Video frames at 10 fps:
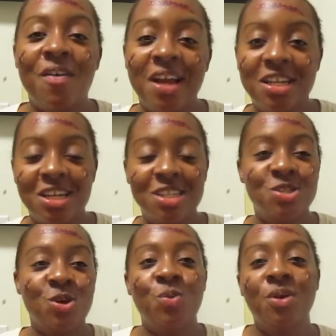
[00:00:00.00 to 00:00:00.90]
All right, y'all,
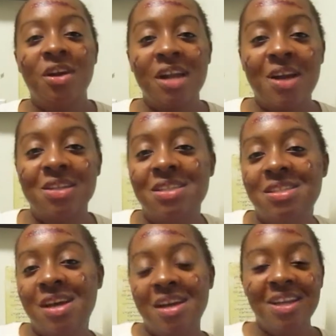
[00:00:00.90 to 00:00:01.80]
so we are now
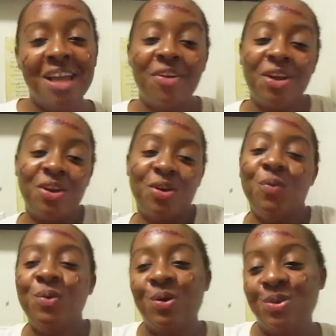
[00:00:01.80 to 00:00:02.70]
done. Y'all already
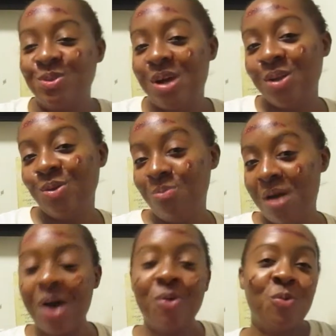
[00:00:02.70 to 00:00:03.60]
know we gonna do our little
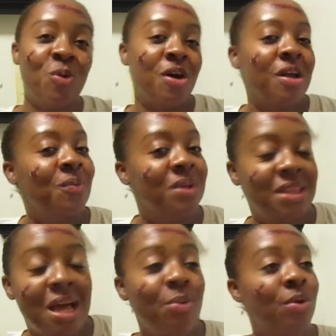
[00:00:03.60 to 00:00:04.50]
model walk, and with
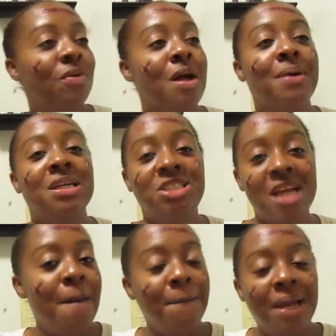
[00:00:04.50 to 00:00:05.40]
that, we gonna grab our
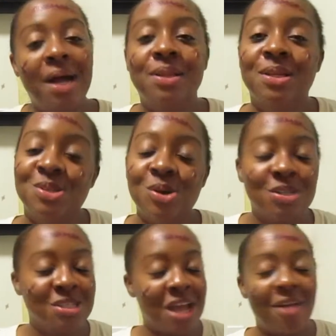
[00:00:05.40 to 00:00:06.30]
jacket and be out the
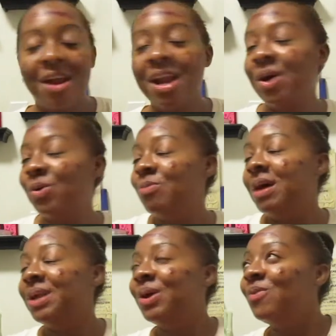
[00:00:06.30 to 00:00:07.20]
door, so y'all already know who
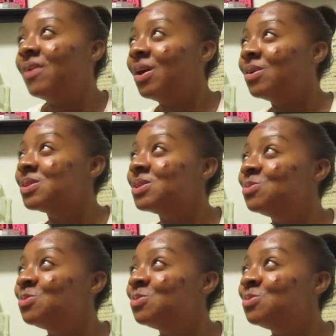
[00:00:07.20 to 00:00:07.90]
about to go first.